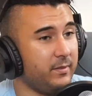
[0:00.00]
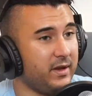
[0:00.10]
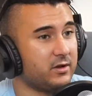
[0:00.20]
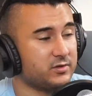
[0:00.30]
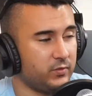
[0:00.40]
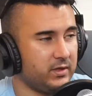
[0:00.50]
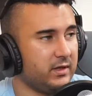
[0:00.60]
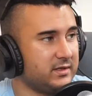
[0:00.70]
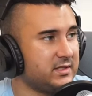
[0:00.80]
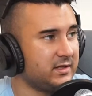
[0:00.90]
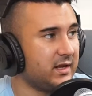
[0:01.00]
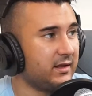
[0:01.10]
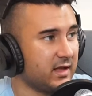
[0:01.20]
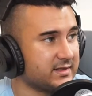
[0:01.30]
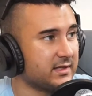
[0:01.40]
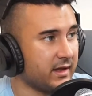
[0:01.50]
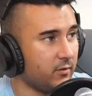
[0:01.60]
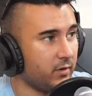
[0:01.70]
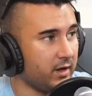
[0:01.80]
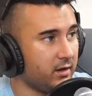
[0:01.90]
because we did see that he lost a lot
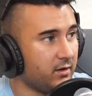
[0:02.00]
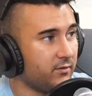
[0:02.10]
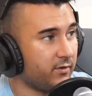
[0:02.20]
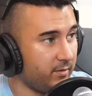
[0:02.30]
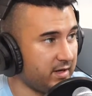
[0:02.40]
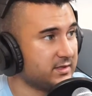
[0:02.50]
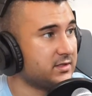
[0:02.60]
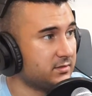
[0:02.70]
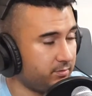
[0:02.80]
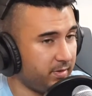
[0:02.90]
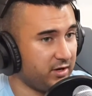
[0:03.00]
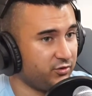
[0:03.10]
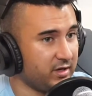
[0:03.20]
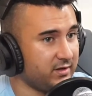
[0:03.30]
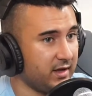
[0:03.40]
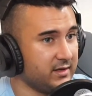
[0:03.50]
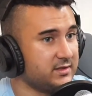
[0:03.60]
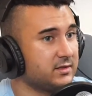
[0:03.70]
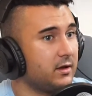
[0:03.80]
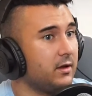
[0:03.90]
of weight from his Patriot days.